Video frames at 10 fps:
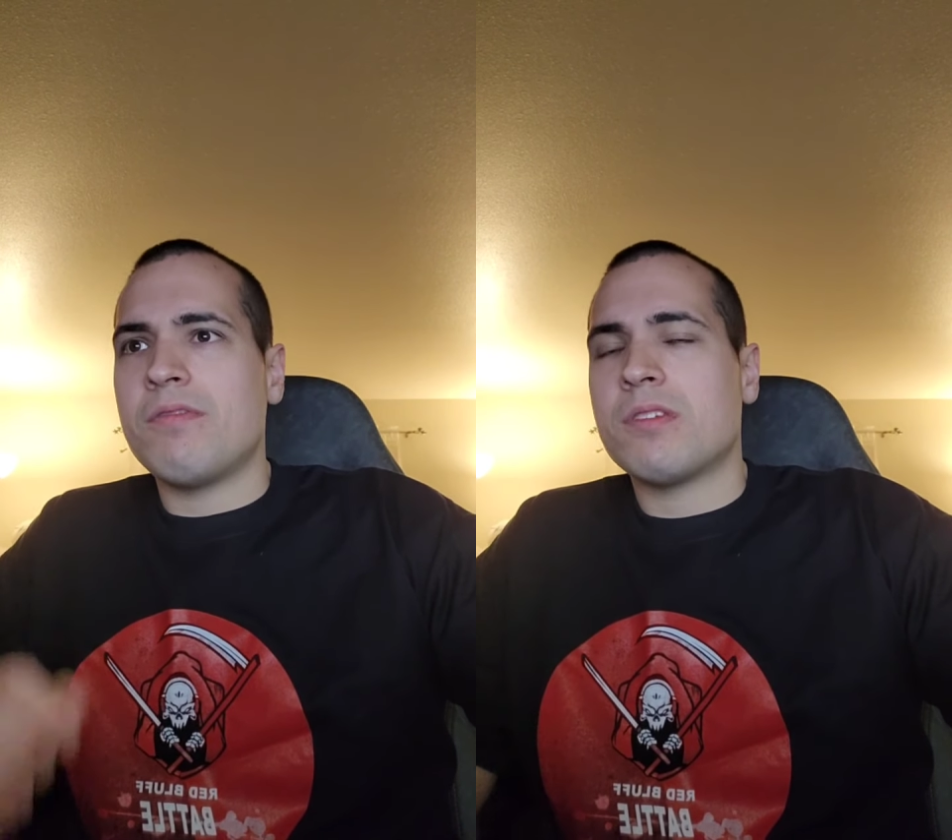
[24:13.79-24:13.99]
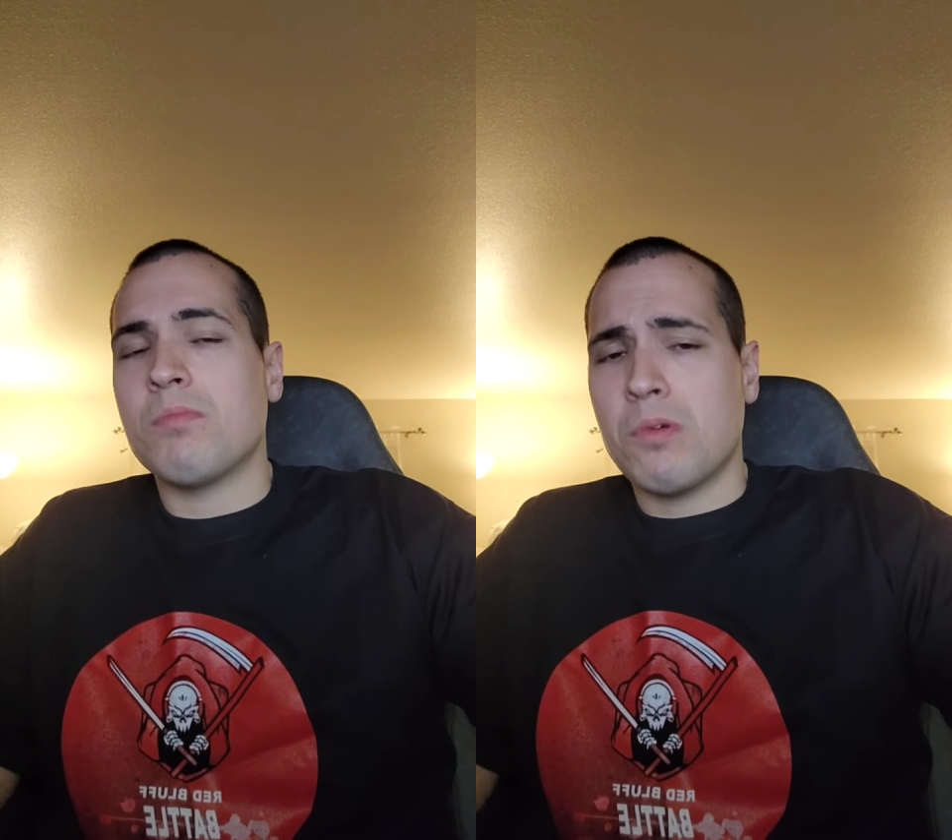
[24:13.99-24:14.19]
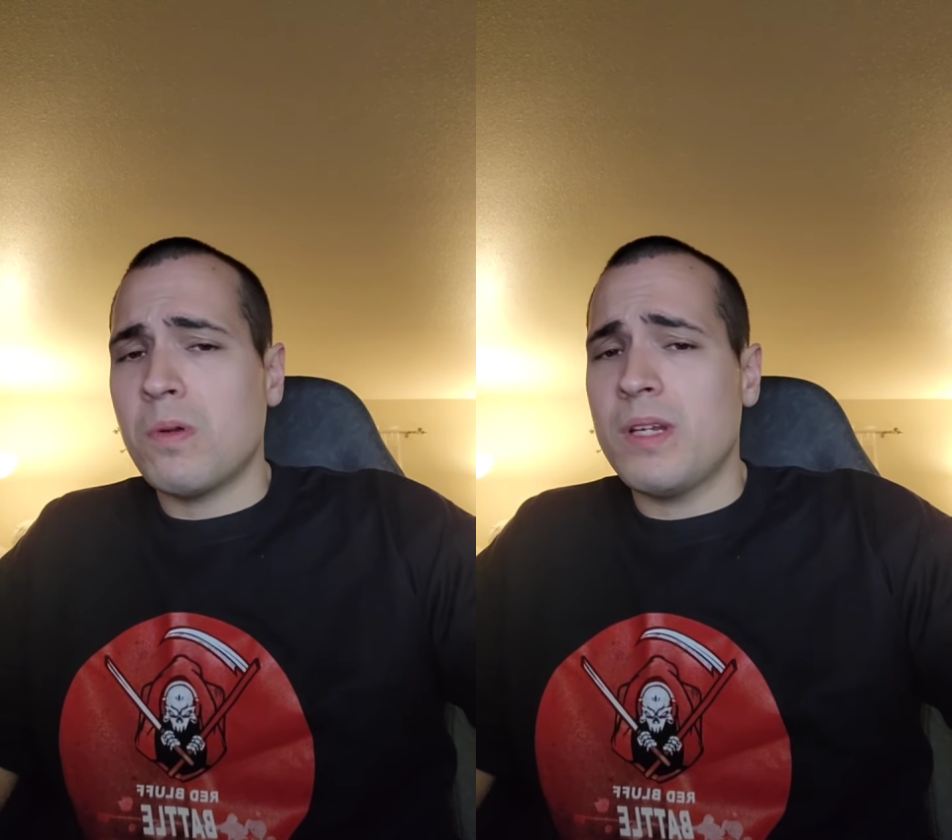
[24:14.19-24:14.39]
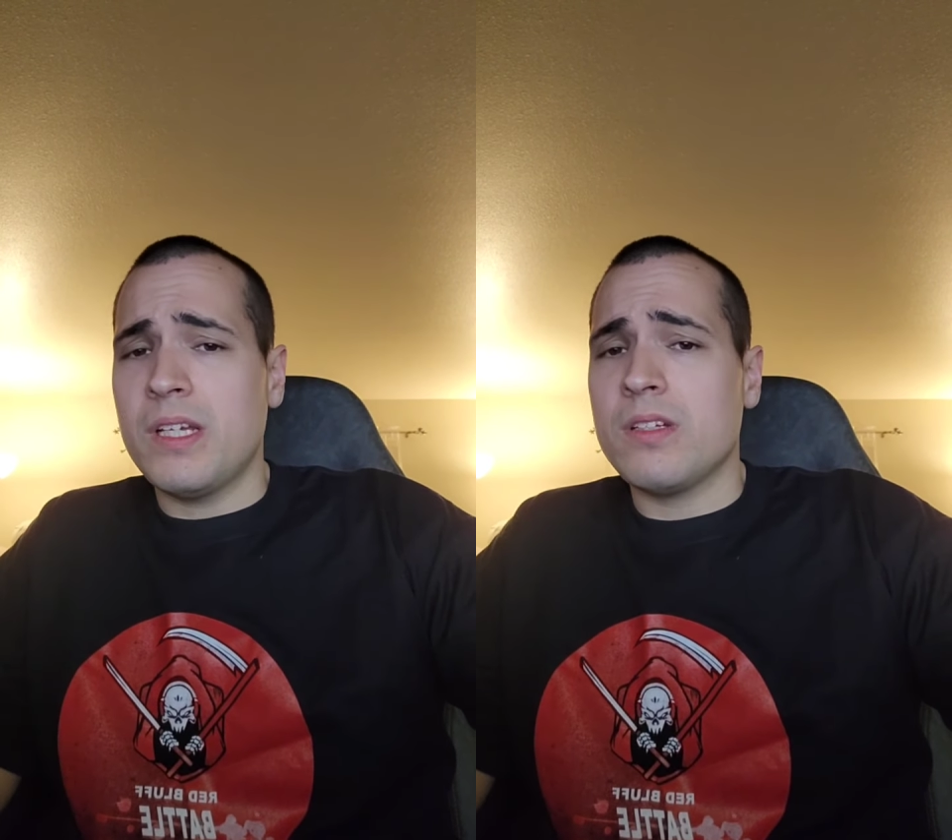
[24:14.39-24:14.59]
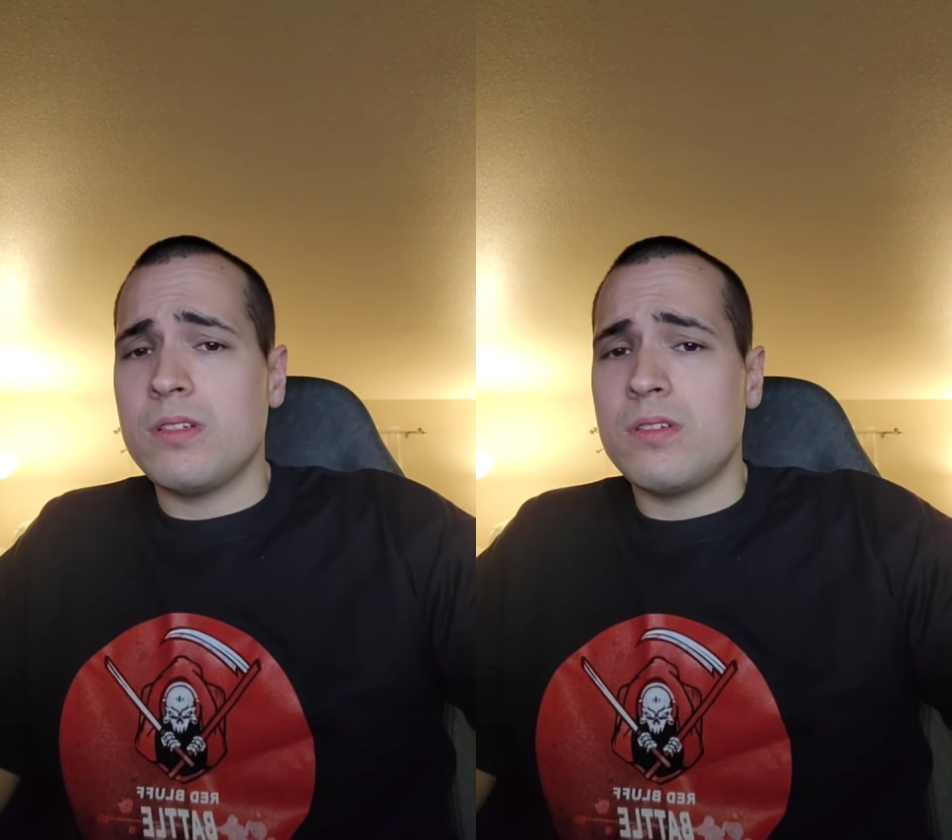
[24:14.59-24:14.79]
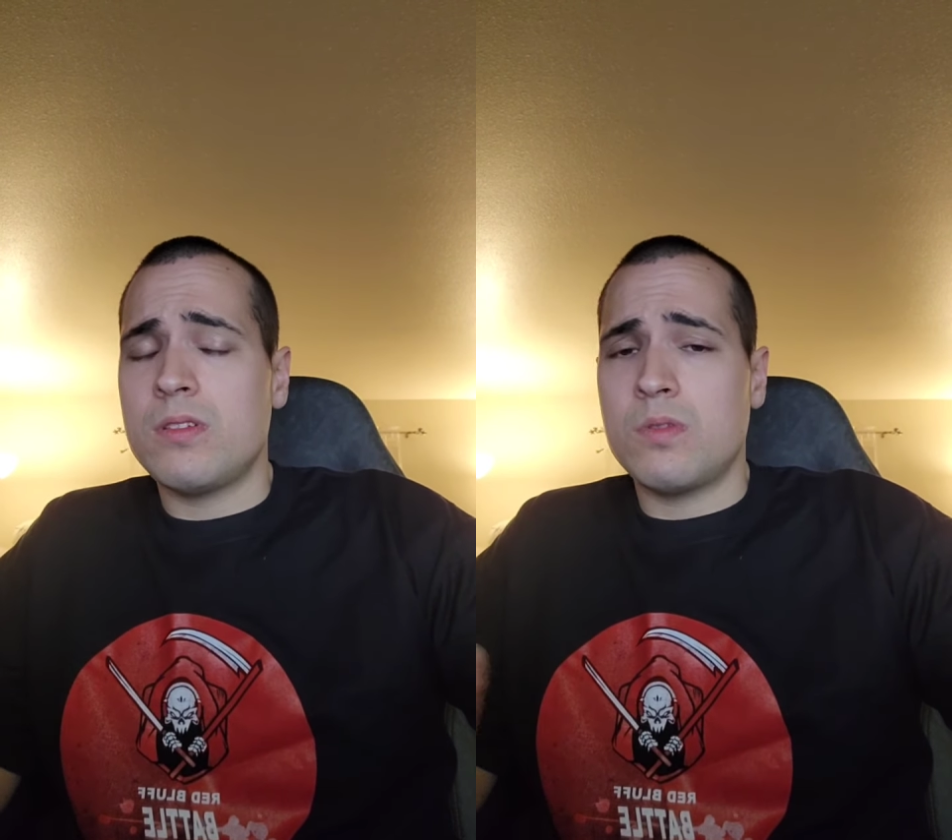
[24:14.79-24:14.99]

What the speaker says: some pretty good